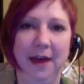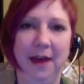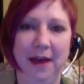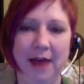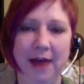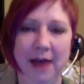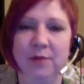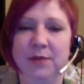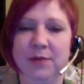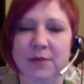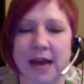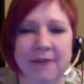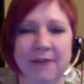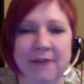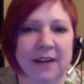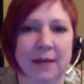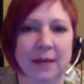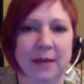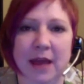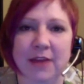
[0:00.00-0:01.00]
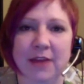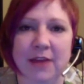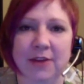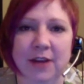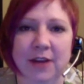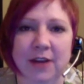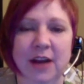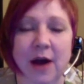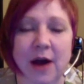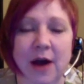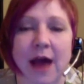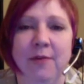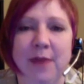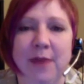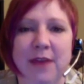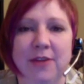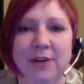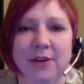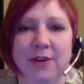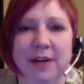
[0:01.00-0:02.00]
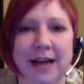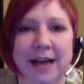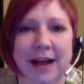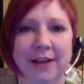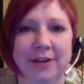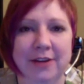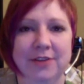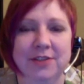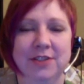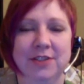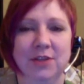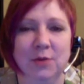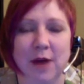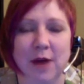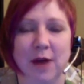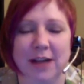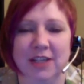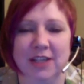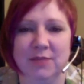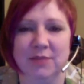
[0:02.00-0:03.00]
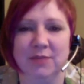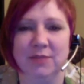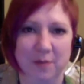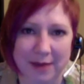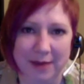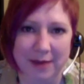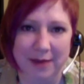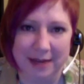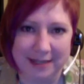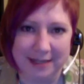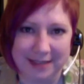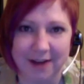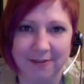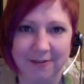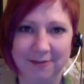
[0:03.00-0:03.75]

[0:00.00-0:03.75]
I would definitely pay. I would pay $30 to watch a movie by myself.